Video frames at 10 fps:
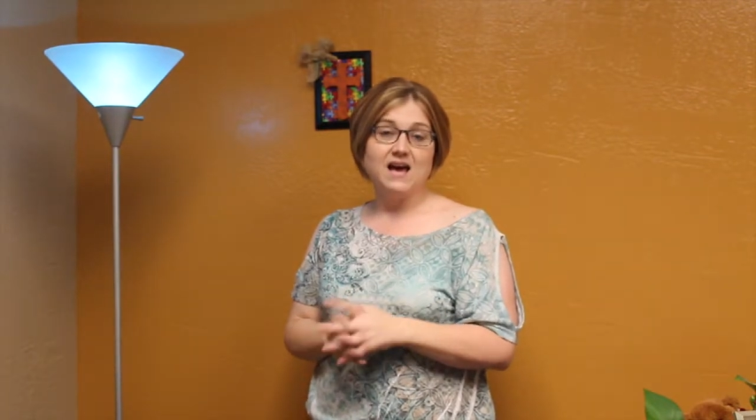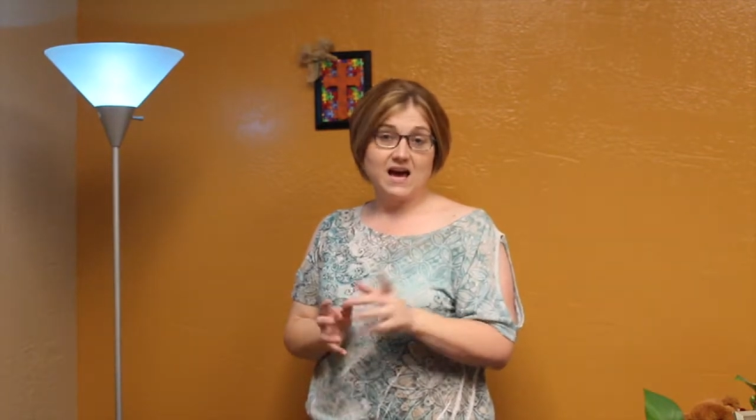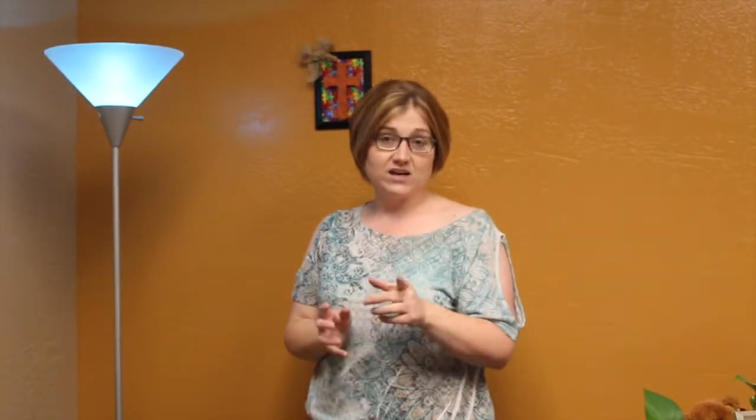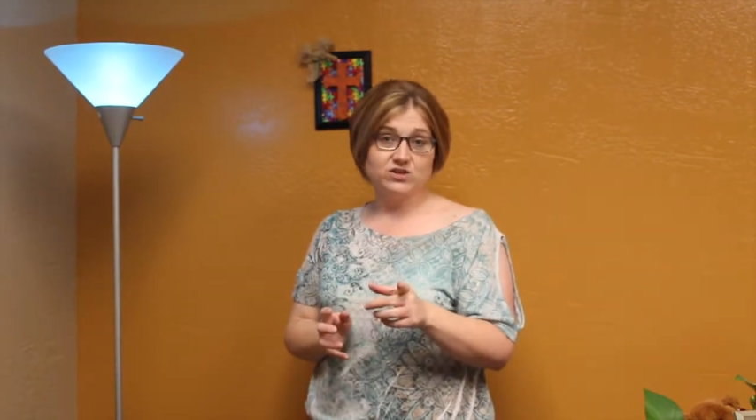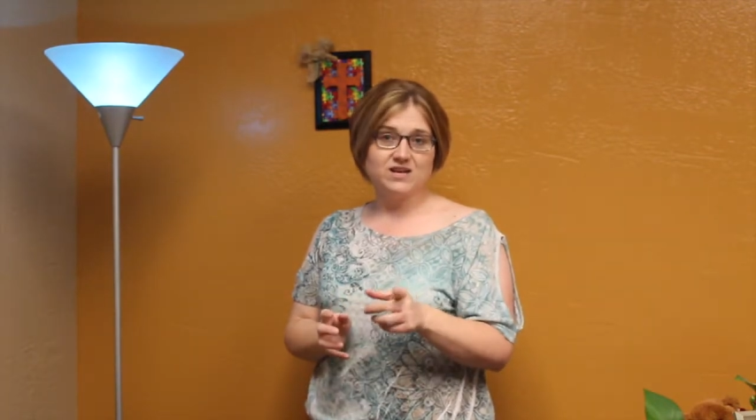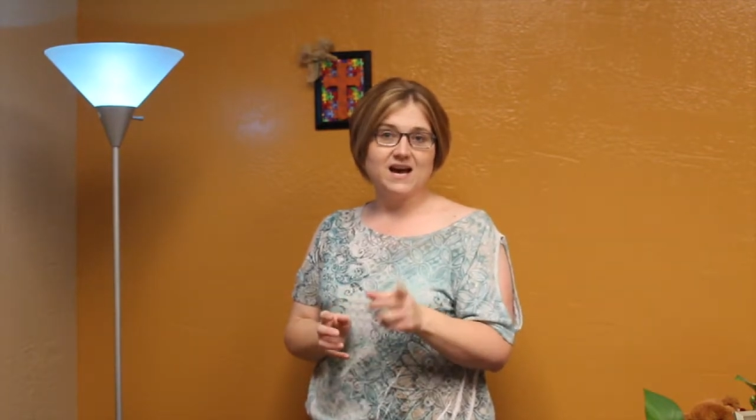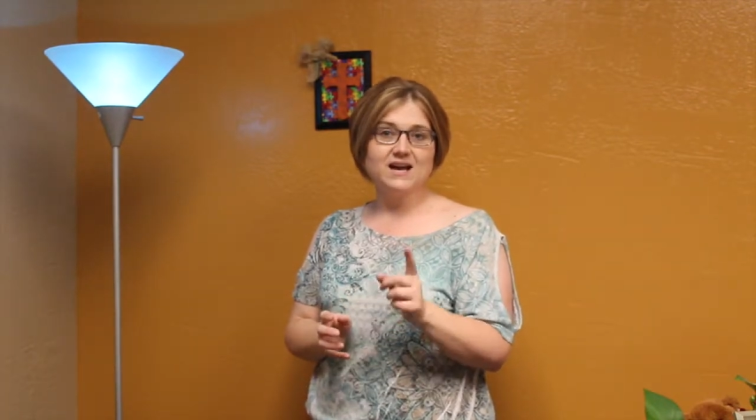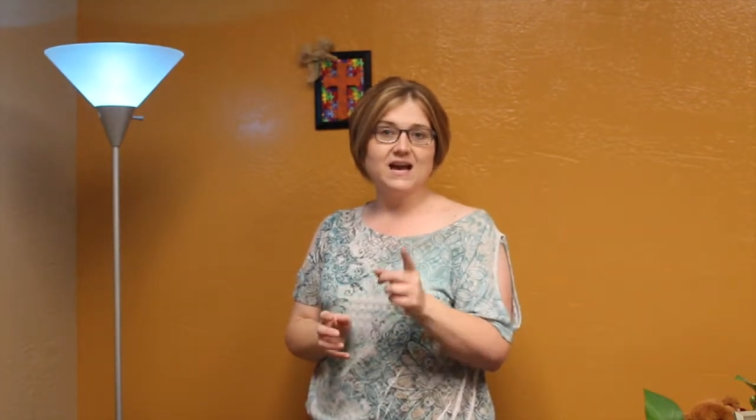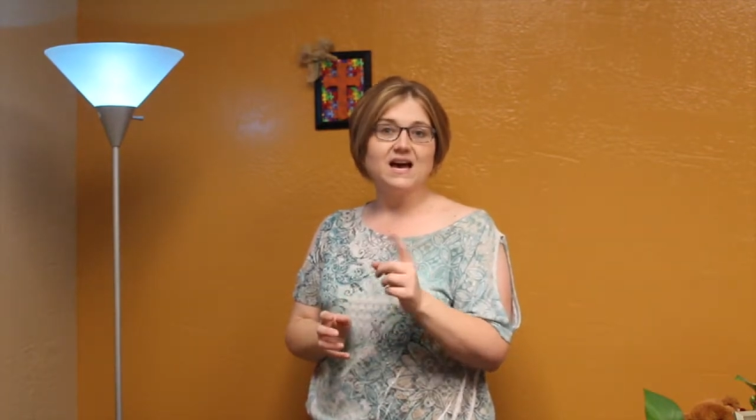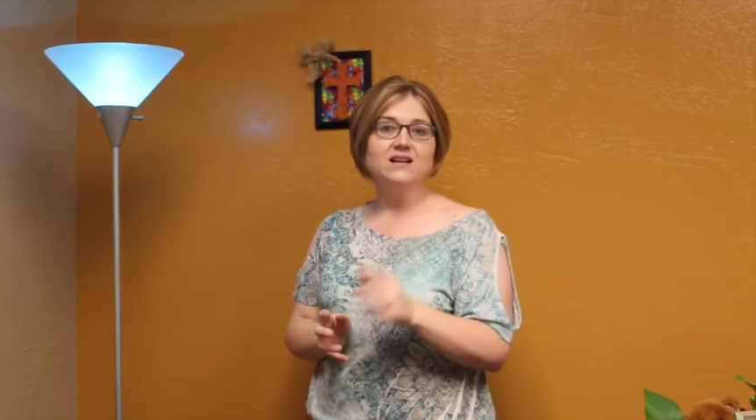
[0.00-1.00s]

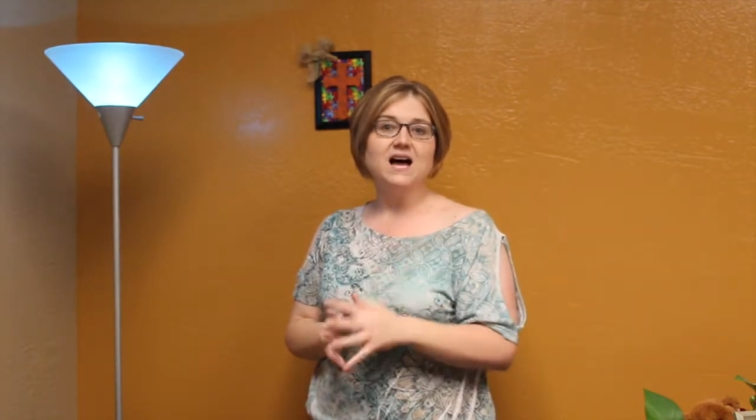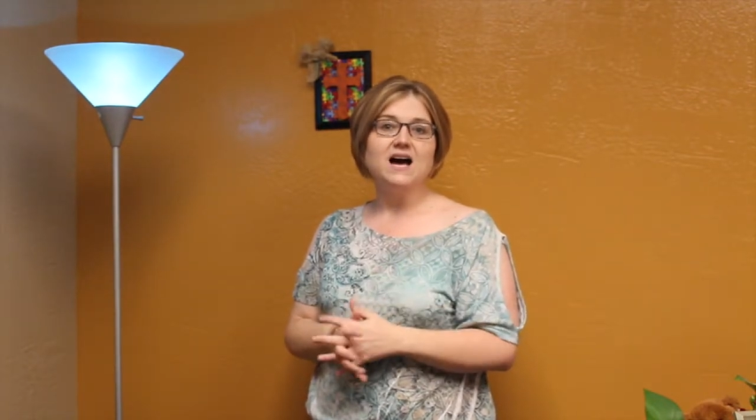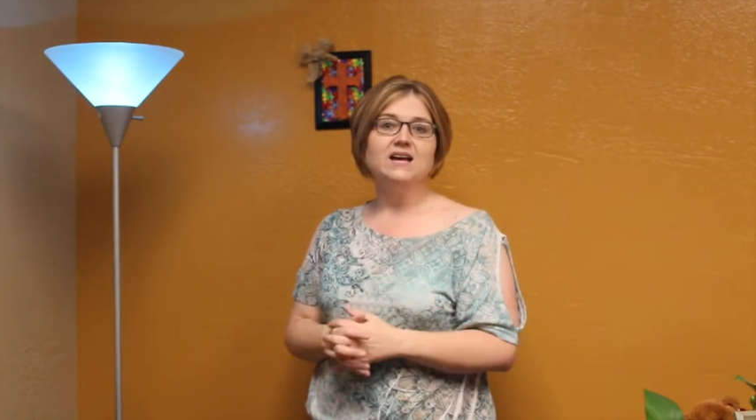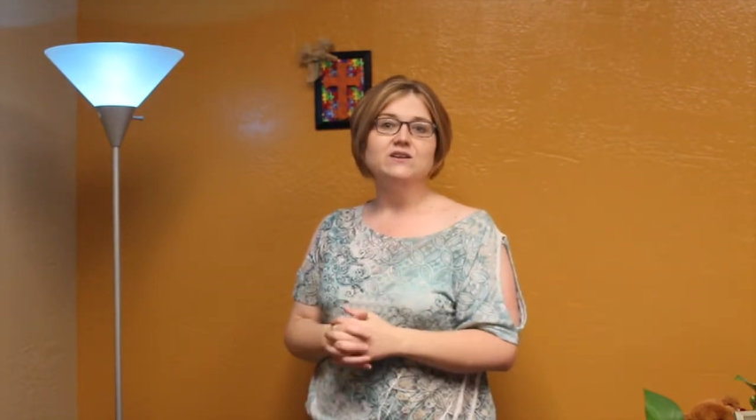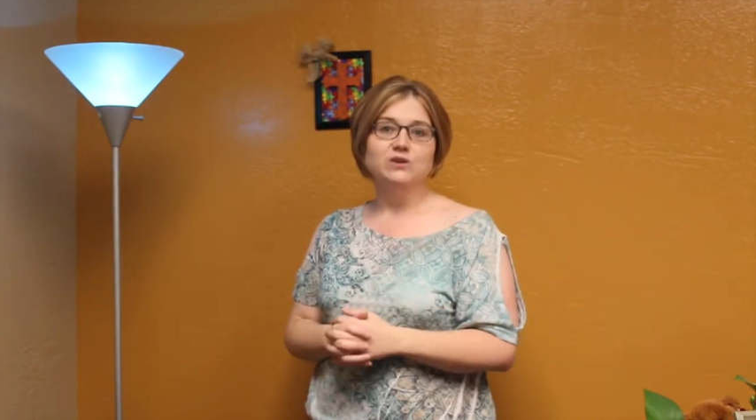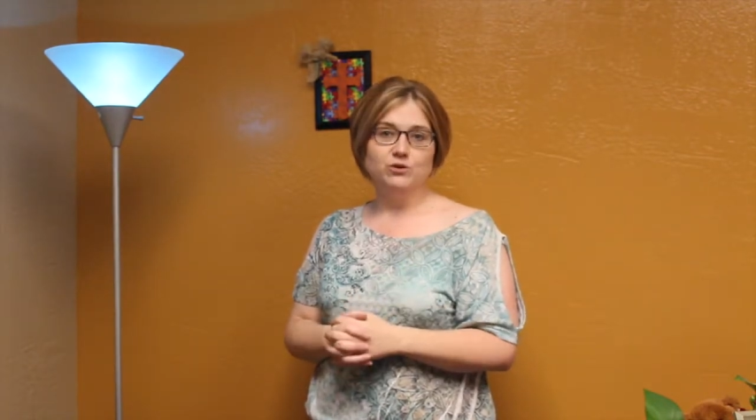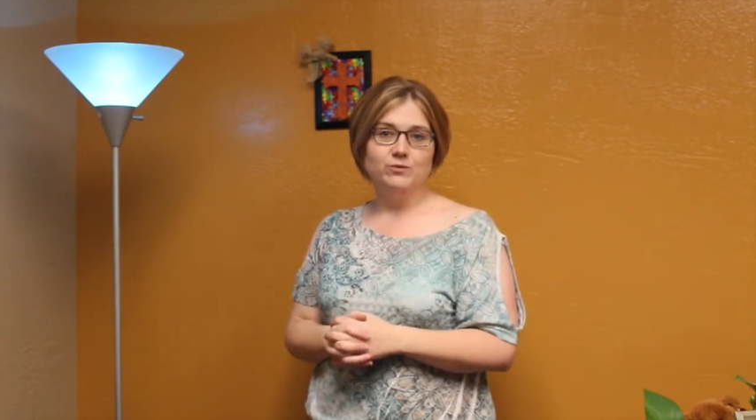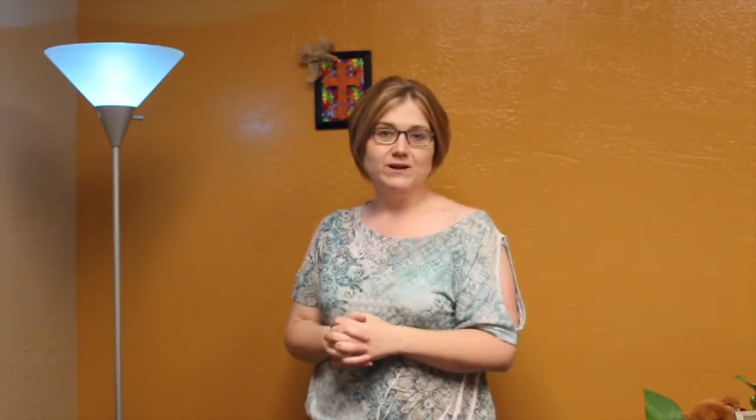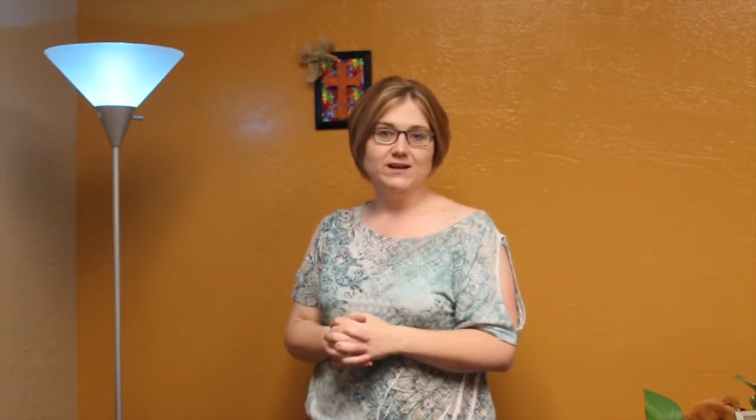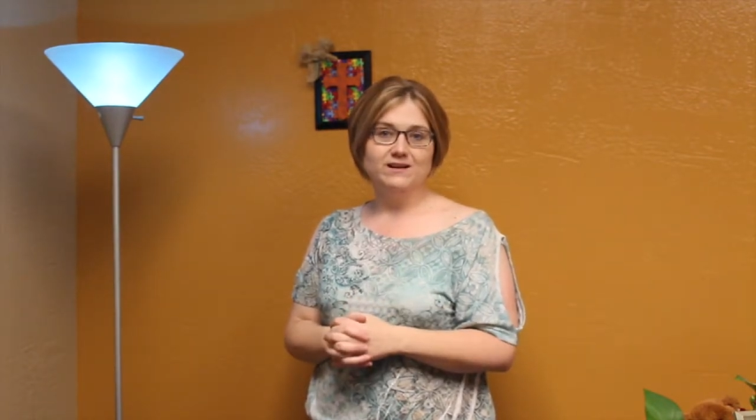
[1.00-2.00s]
hashtag
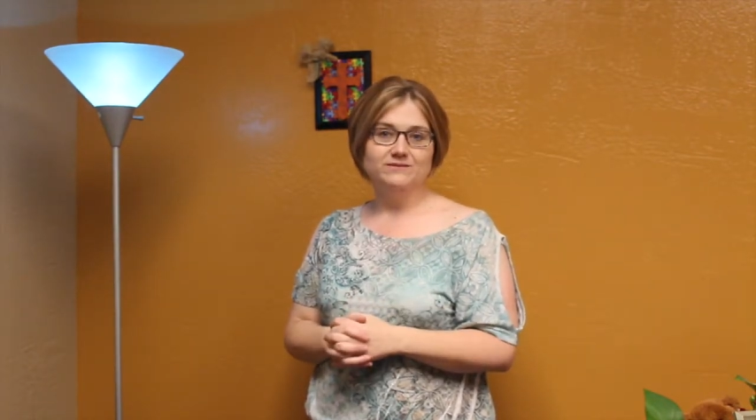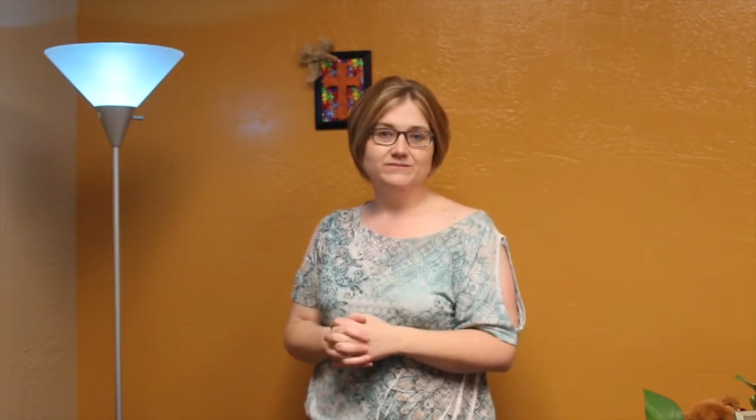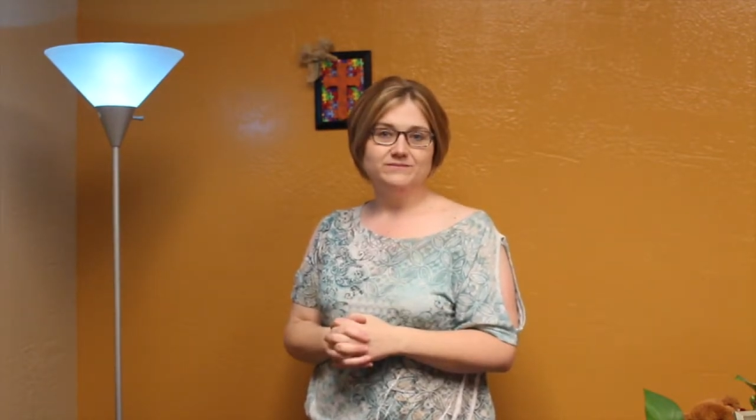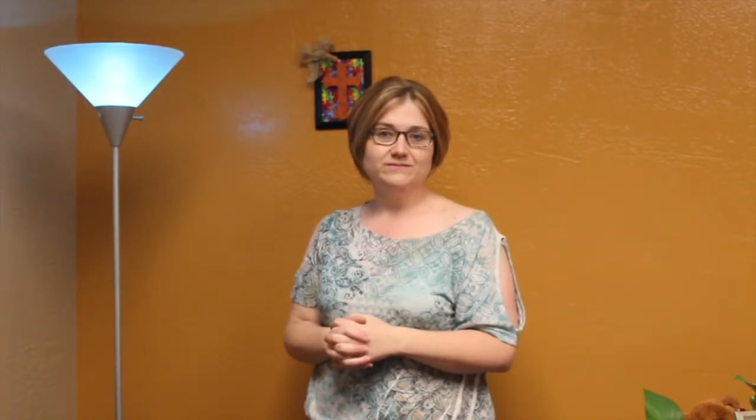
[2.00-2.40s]
LIUB.